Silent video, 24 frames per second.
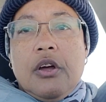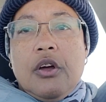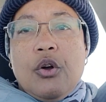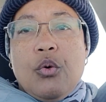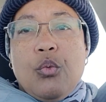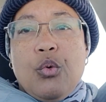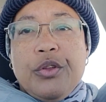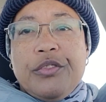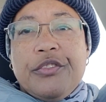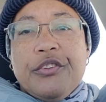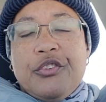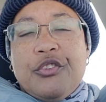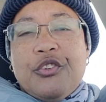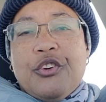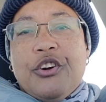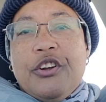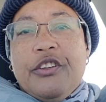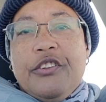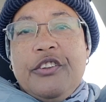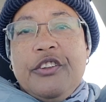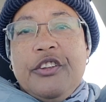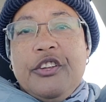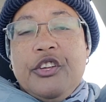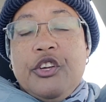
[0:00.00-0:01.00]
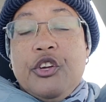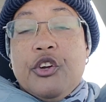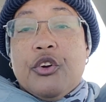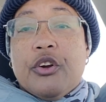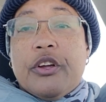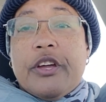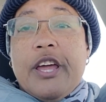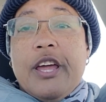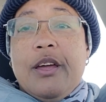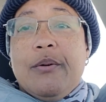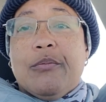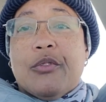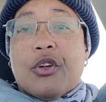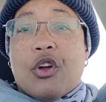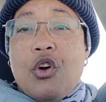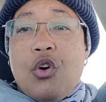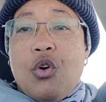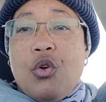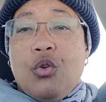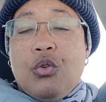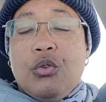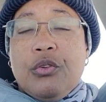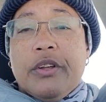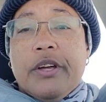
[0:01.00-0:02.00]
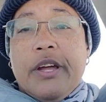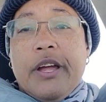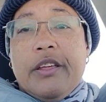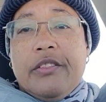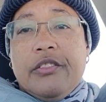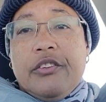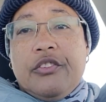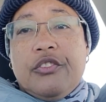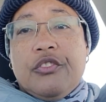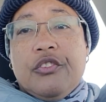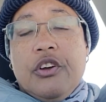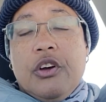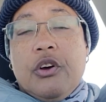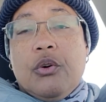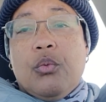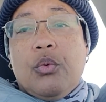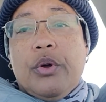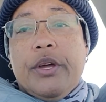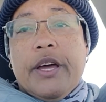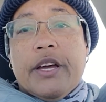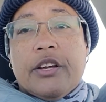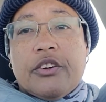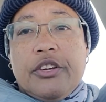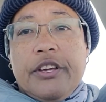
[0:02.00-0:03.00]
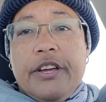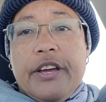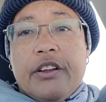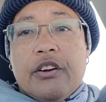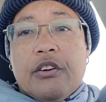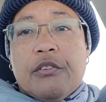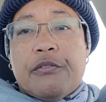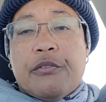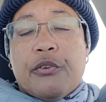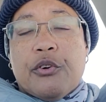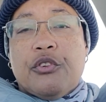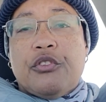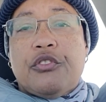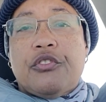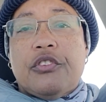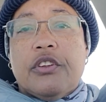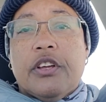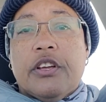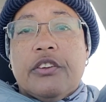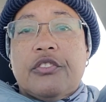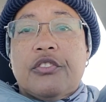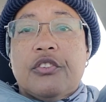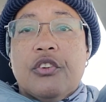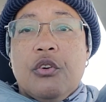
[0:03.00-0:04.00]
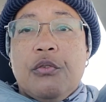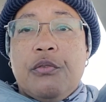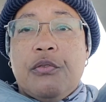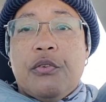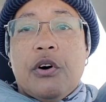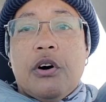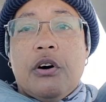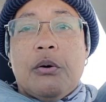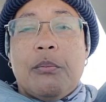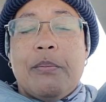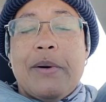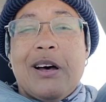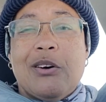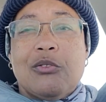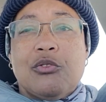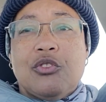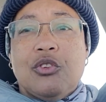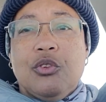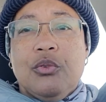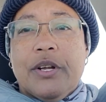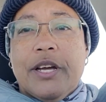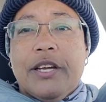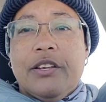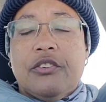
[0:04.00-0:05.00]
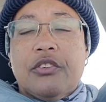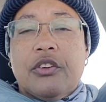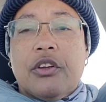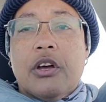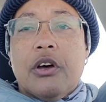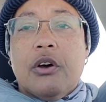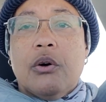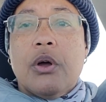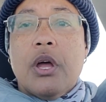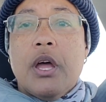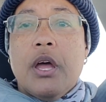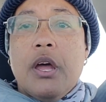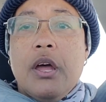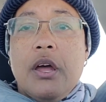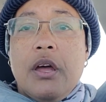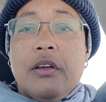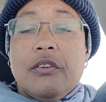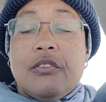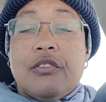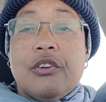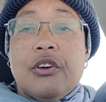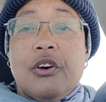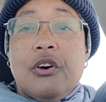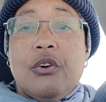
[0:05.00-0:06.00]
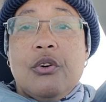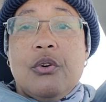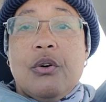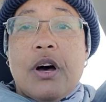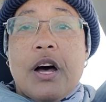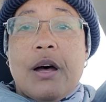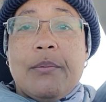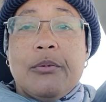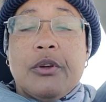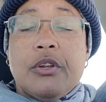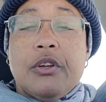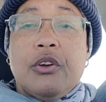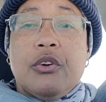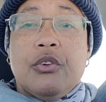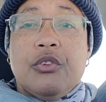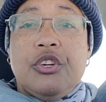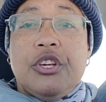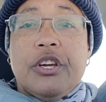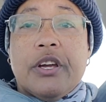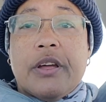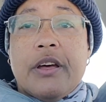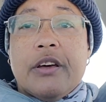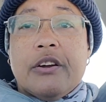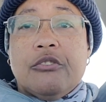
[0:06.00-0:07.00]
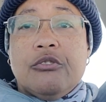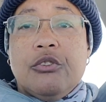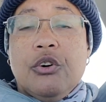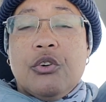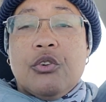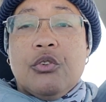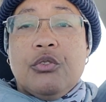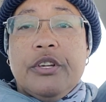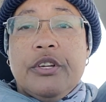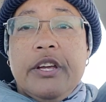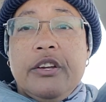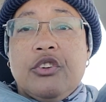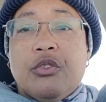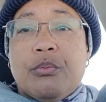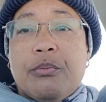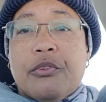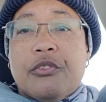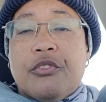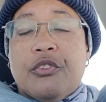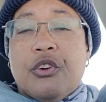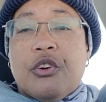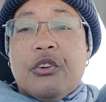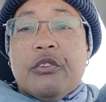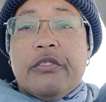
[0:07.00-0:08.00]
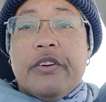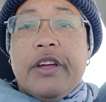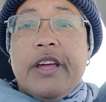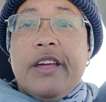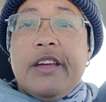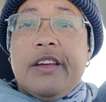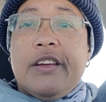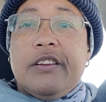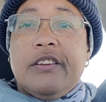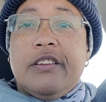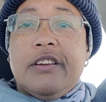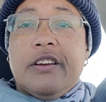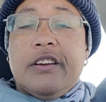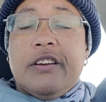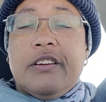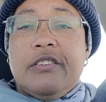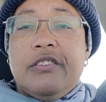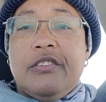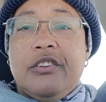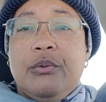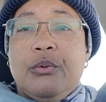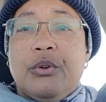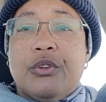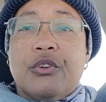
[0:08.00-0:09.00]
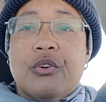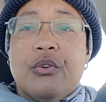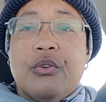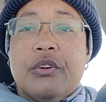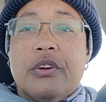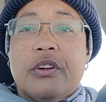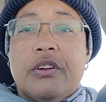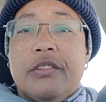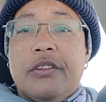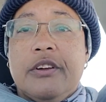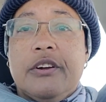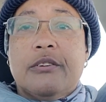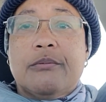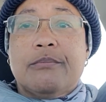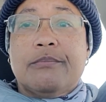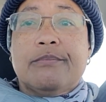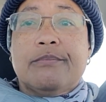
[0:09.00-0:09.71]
With the start of the new year came the cold and the snow. We actually had our first snowfall about 2 nights ago, so I'm gonna go check out a local nature preserve and see what's going on there.